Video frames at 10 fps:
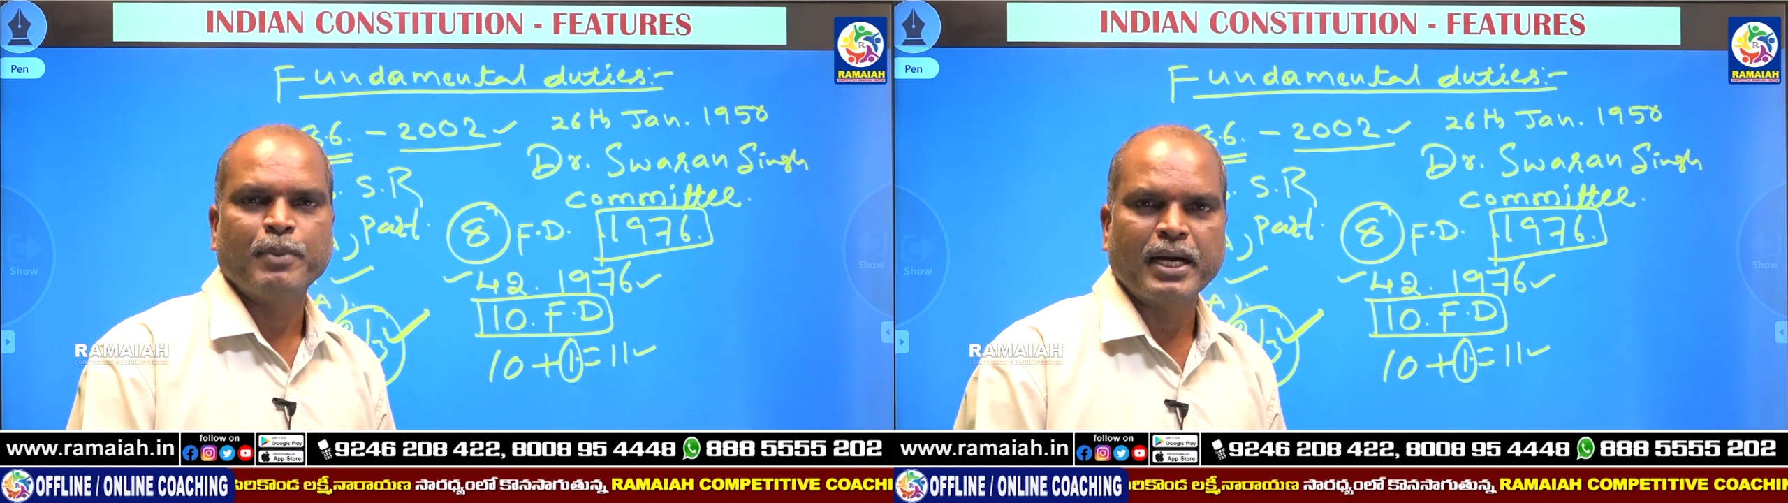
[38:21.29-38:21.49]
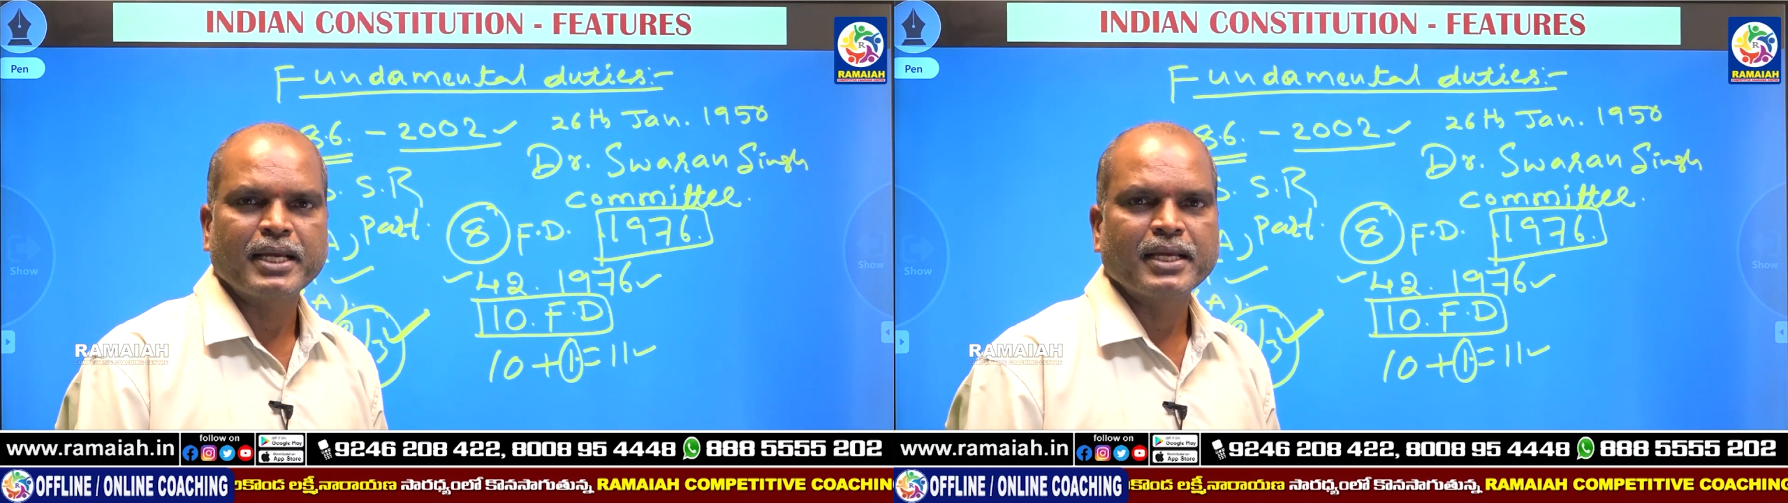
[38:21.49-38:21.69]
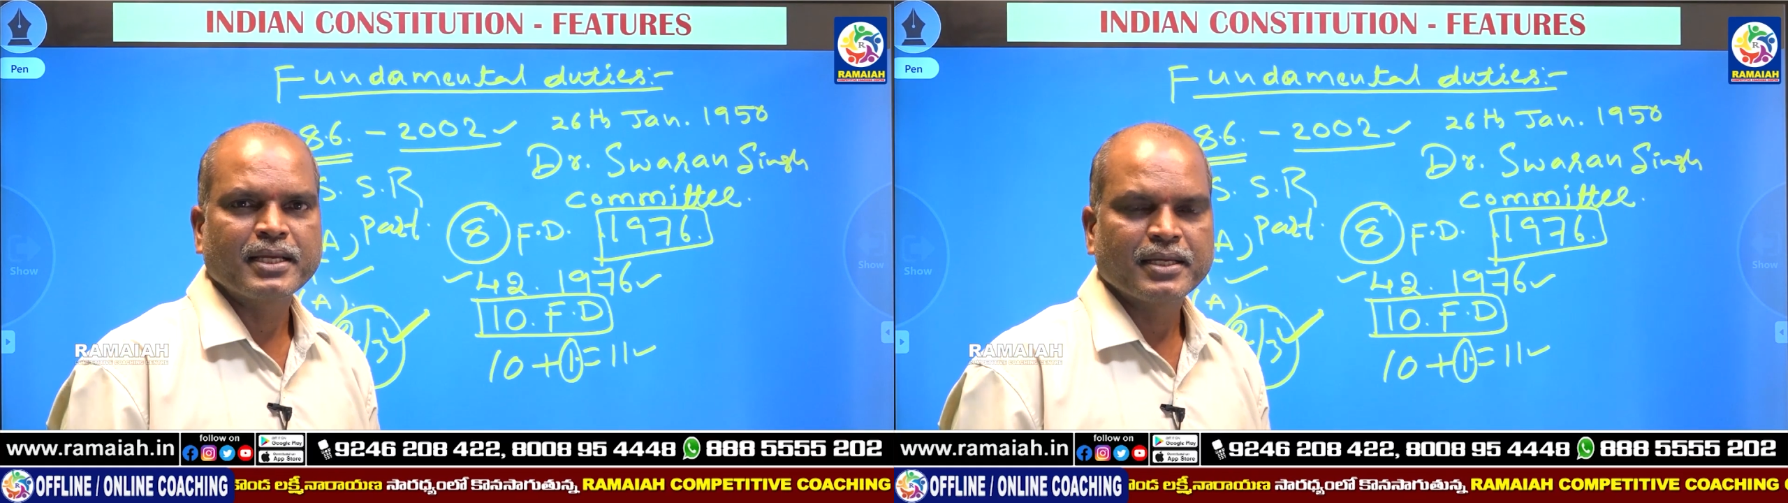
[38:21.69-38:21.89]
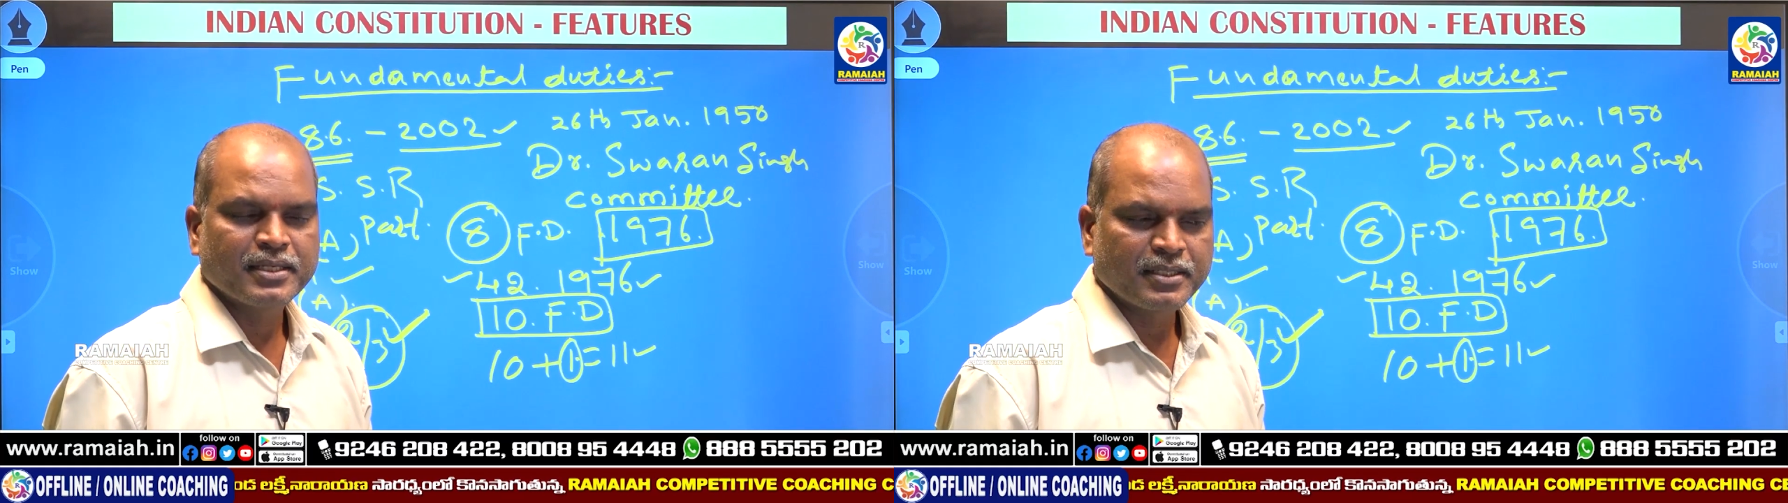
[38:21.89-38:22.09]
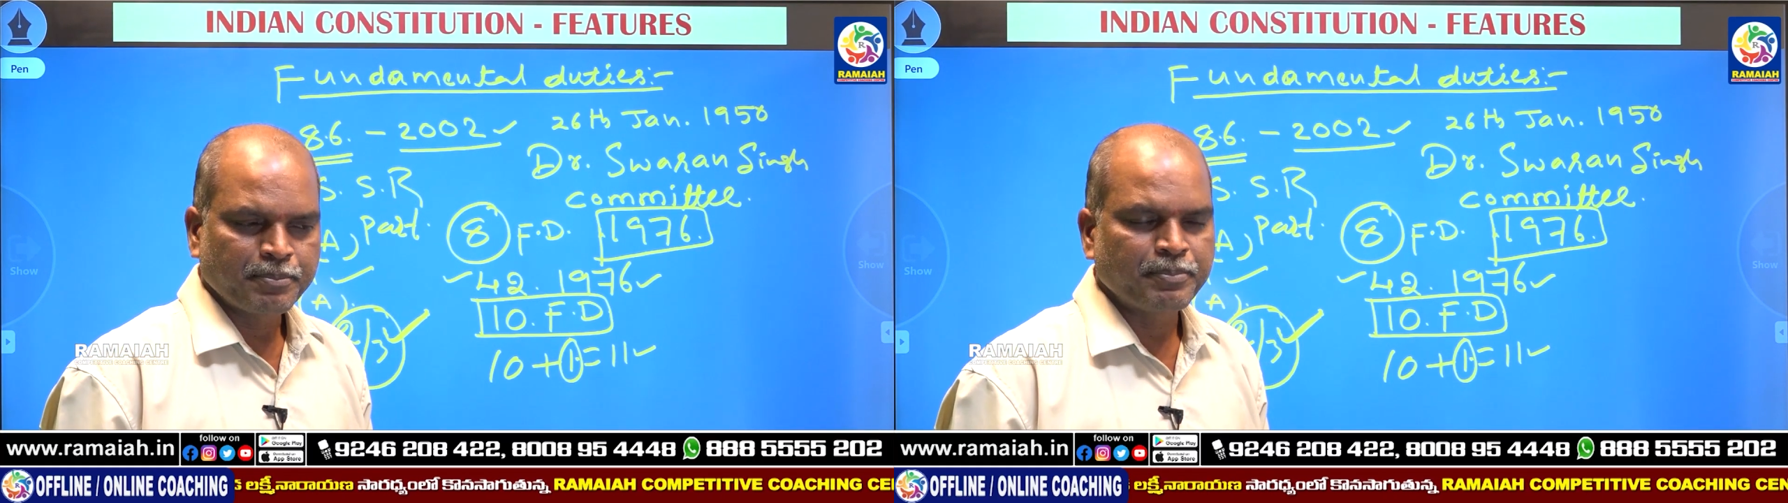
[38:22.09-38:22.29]
by
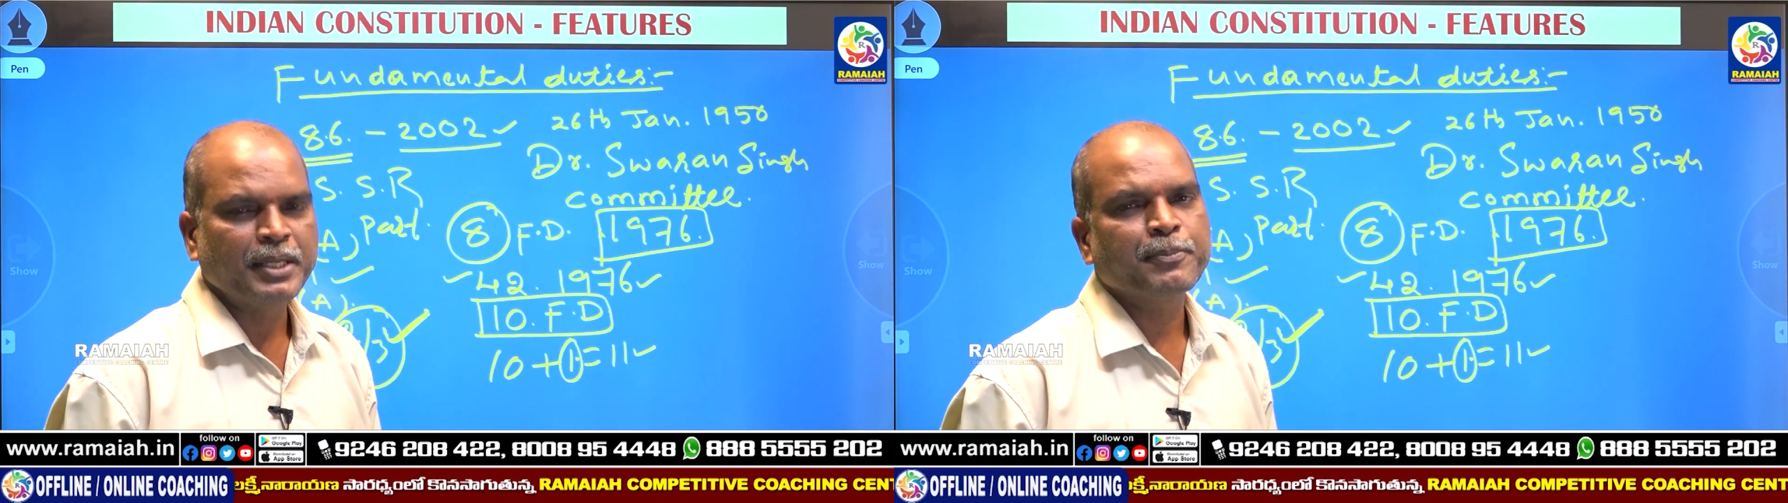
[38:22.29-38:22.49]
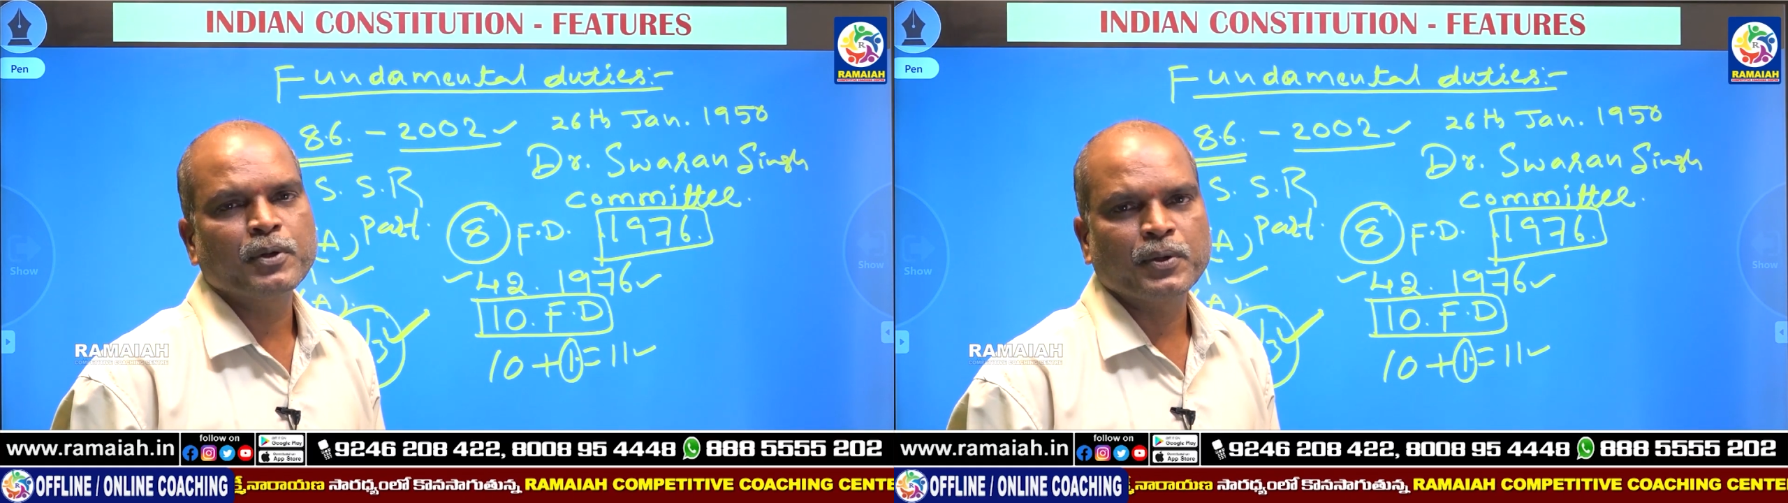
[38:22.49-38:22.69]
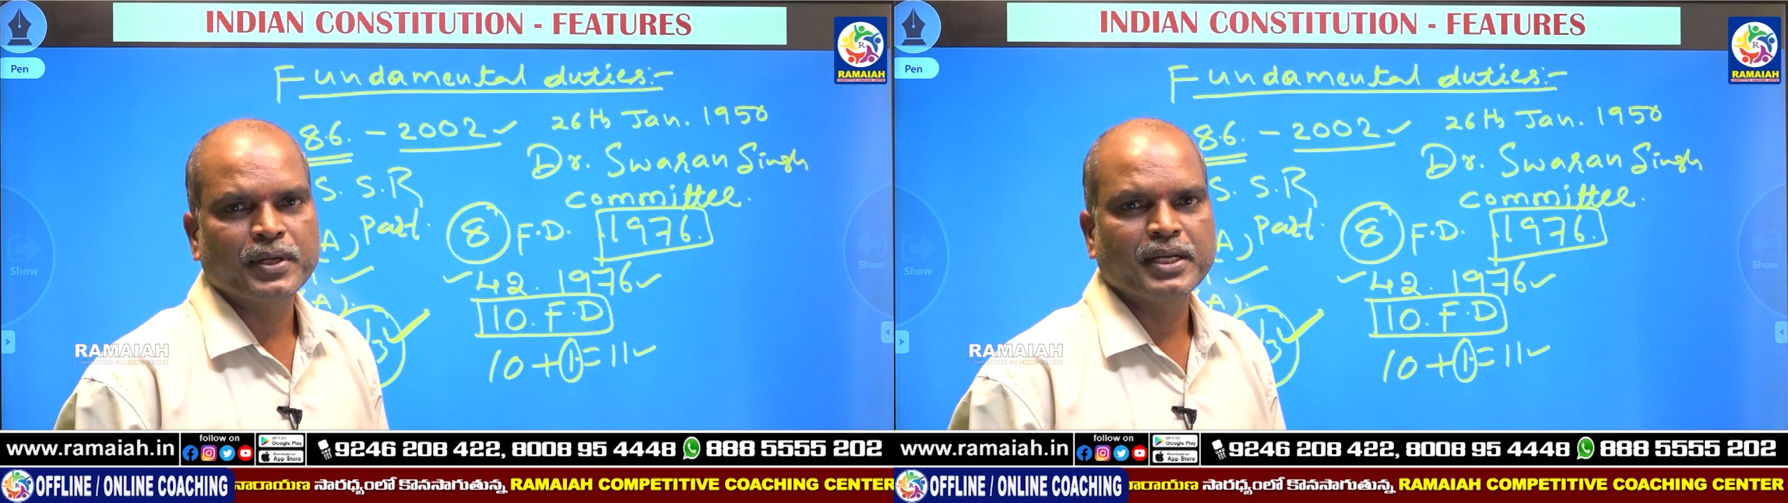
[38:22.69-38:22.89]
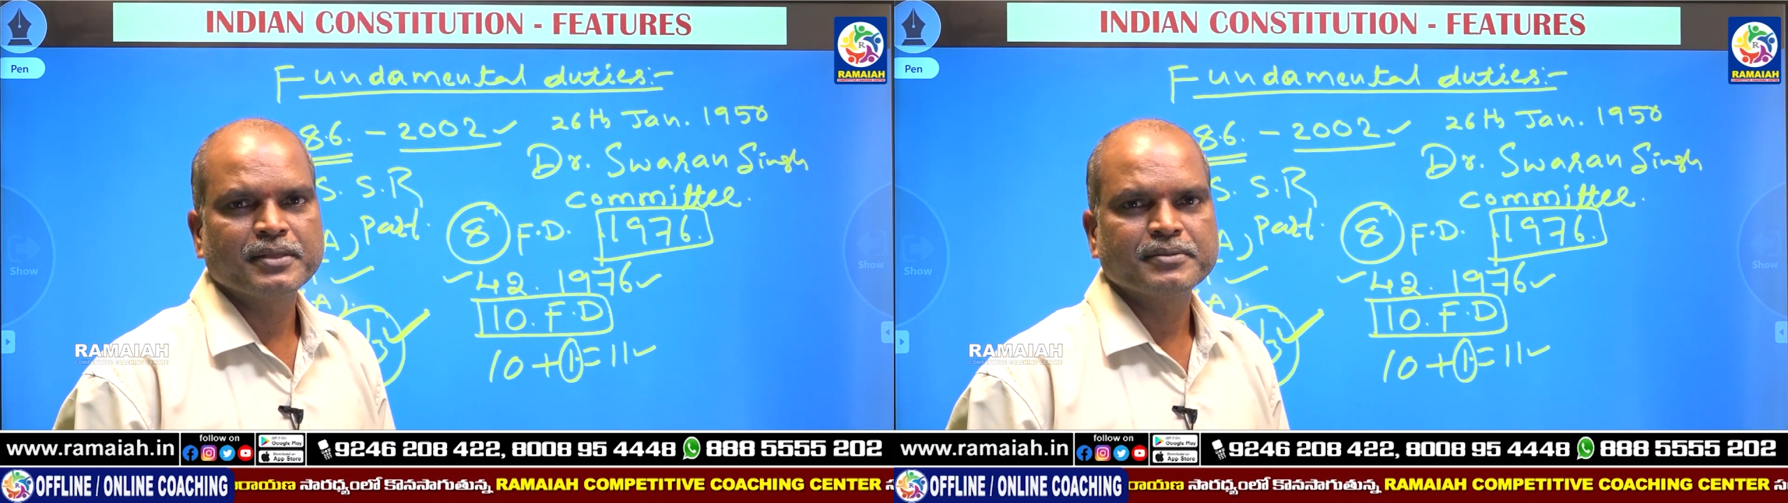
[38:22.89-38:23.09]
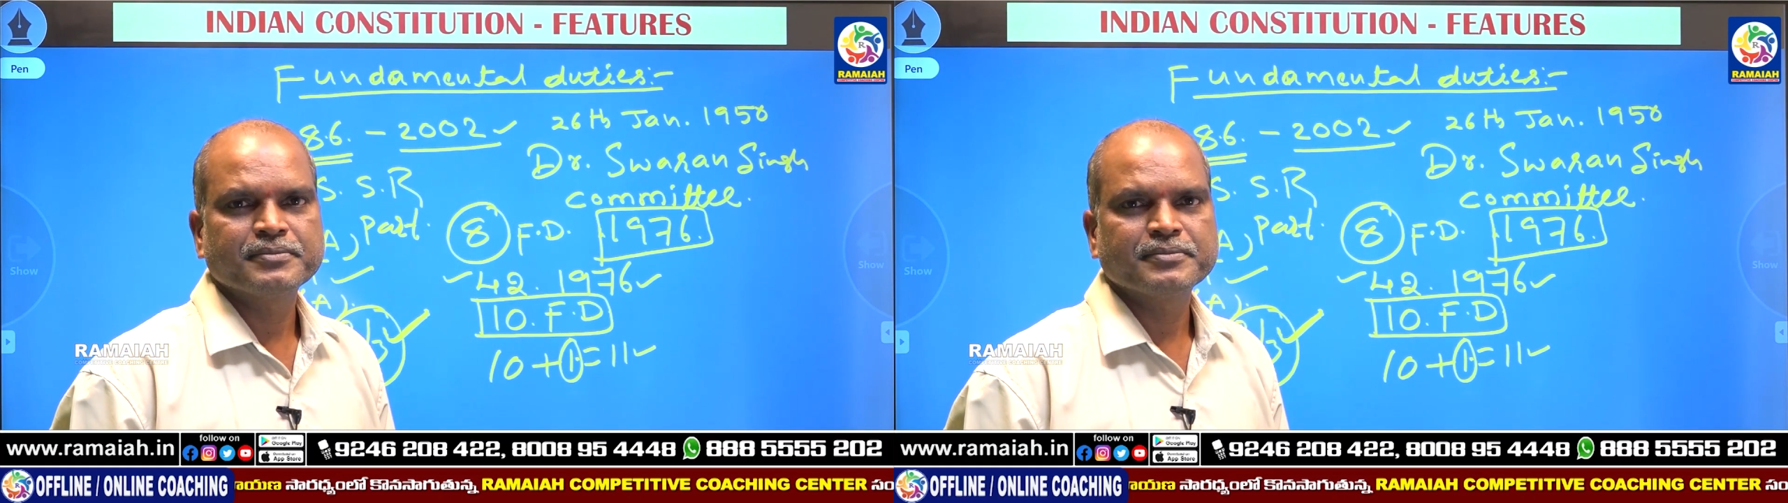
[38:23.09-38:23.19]
people only.